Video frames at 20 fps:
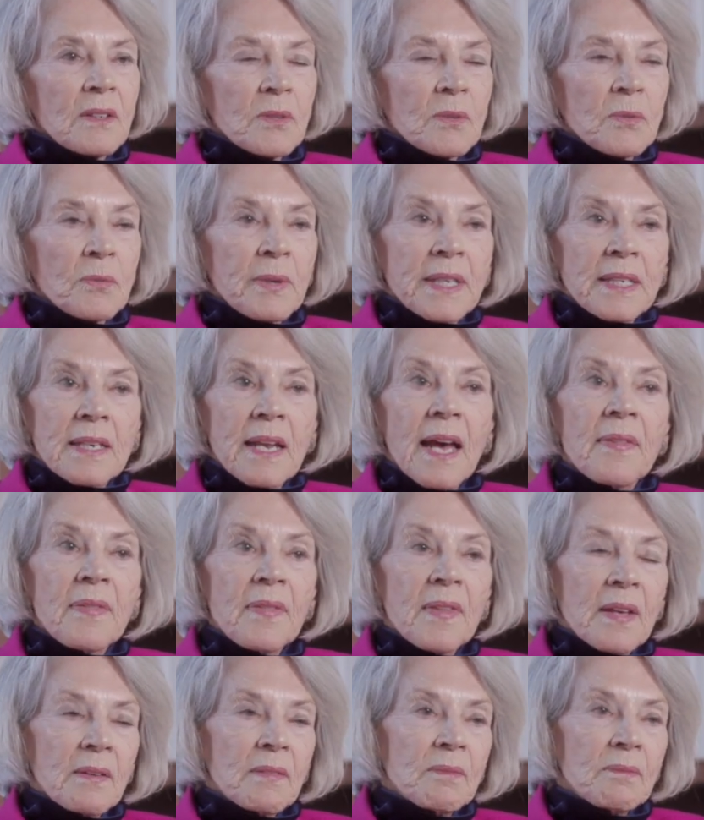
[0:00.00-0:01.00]
redone
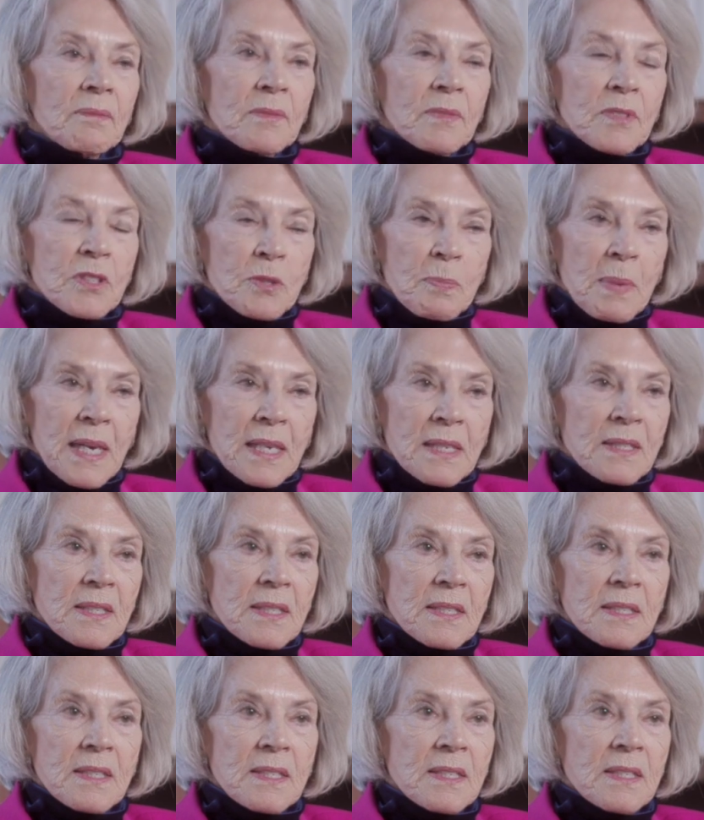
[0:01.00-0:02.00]
the
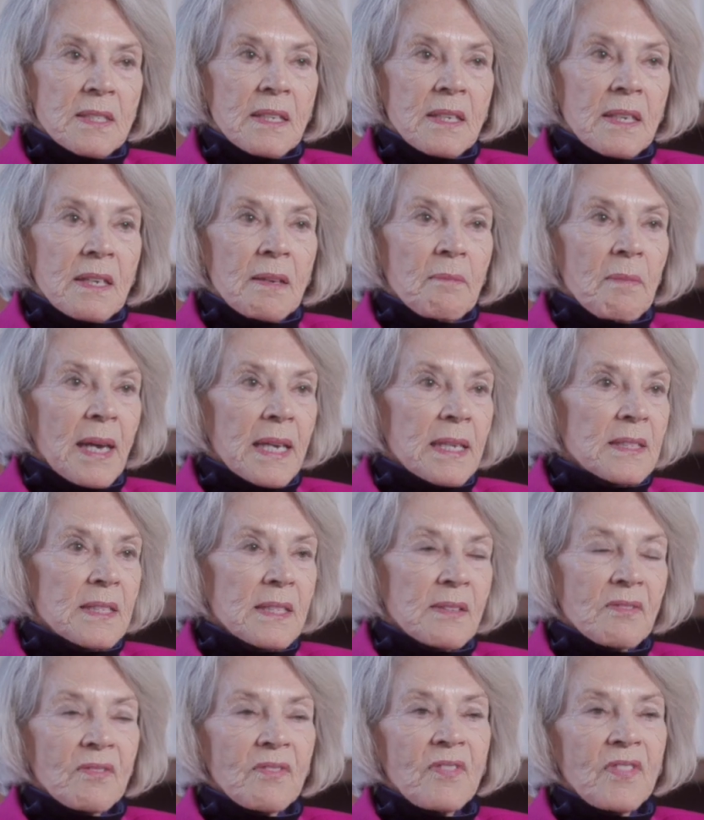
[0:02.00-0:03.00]
spaces makes
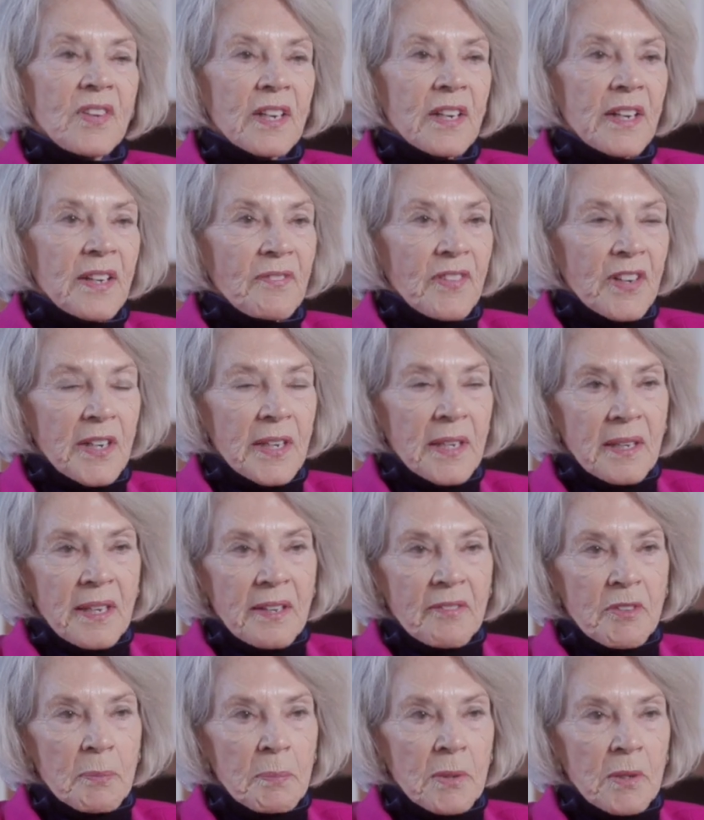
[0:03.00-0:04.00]
it very, very
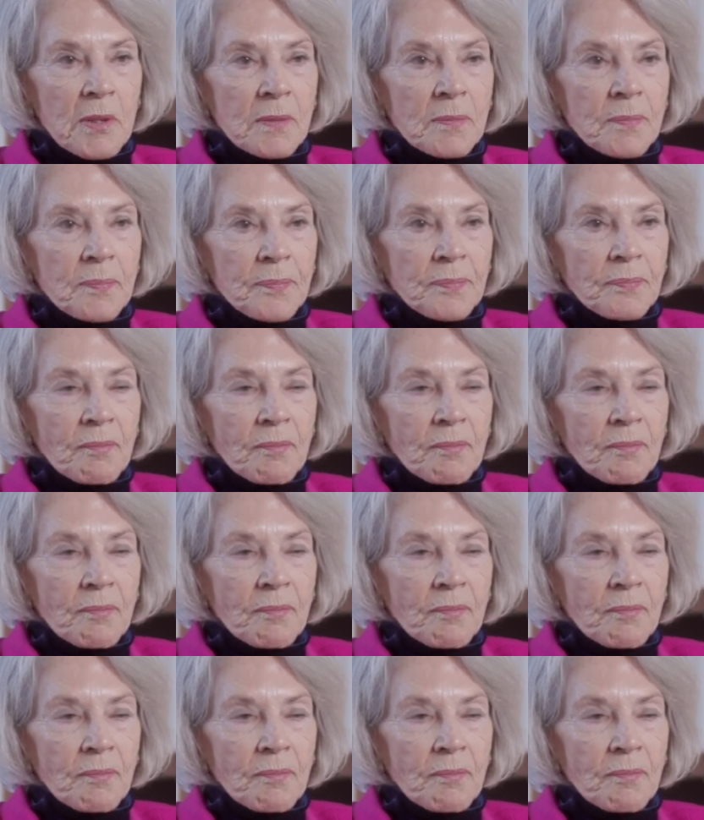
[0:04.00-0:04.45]
livable.